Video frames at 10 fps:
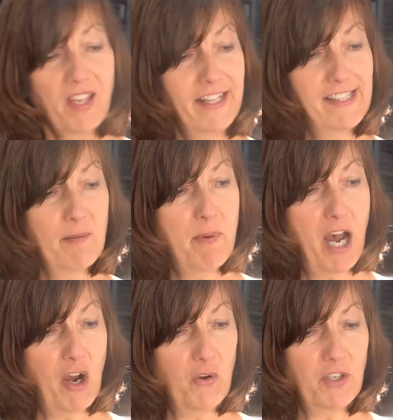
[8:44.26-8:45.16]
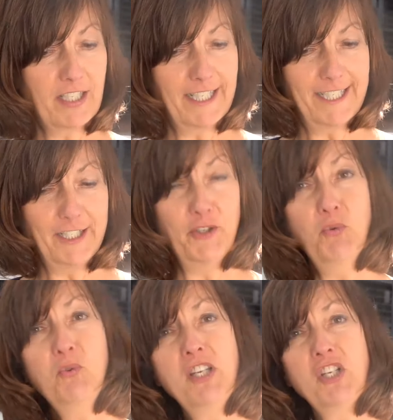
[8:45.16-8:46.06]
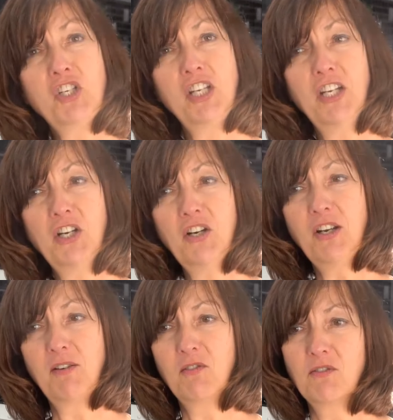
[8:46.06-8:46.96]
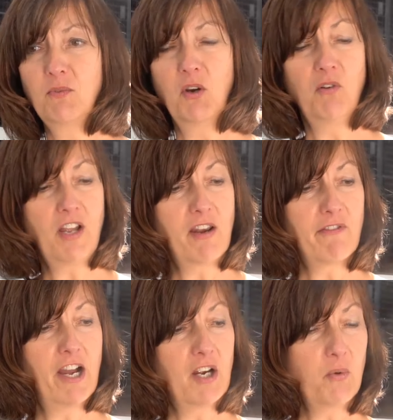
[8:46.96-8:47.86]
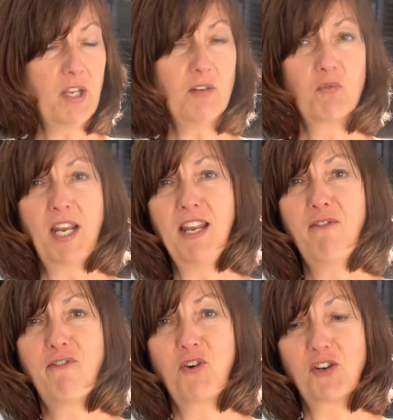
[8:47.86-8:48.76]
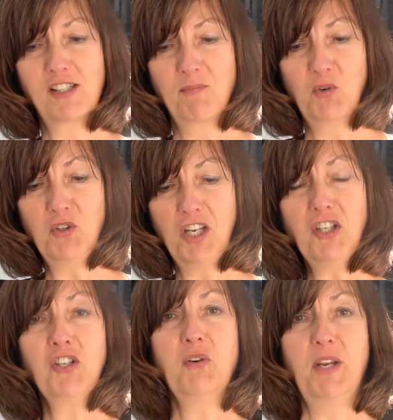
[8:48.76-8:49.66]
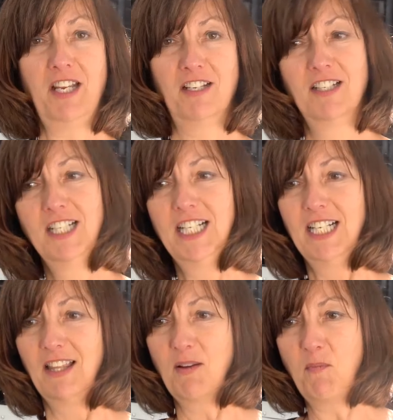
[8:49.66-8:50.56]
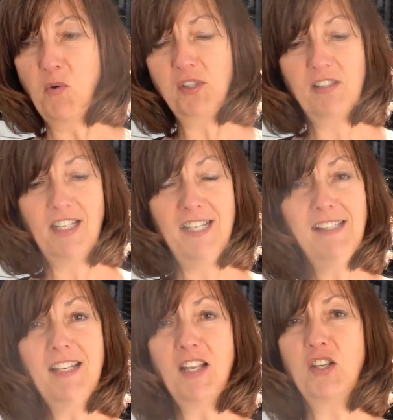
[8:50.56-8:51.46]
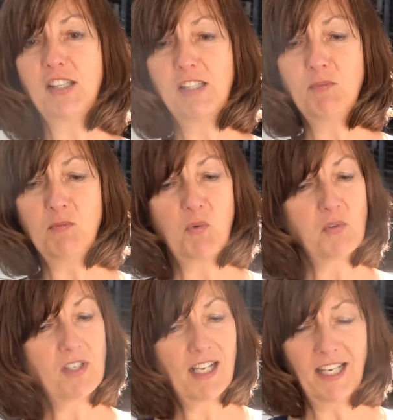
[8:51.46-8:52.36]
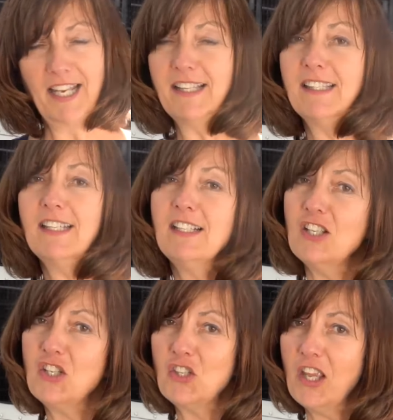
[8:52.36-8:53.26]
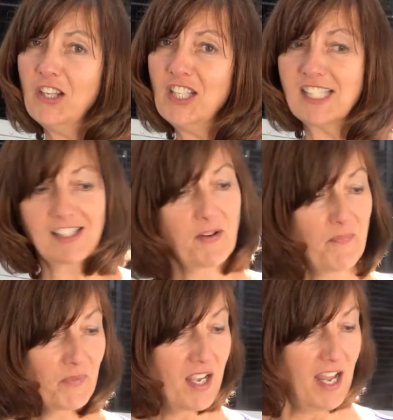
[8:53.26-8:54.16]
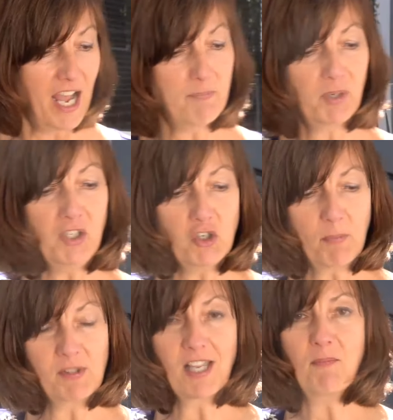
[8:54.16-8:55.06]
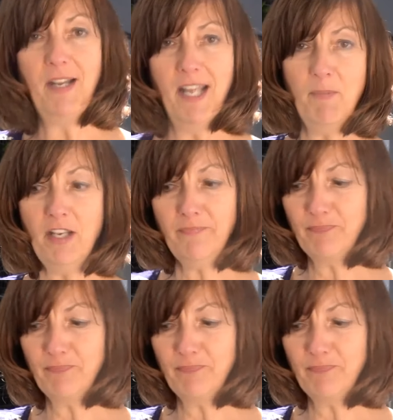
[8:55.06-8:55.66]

It's about noonish here, and we're all kind of hungry and ready for some good kitchary. The most easy digestible, most cleansing dish there is. I pre-chopped some lemon,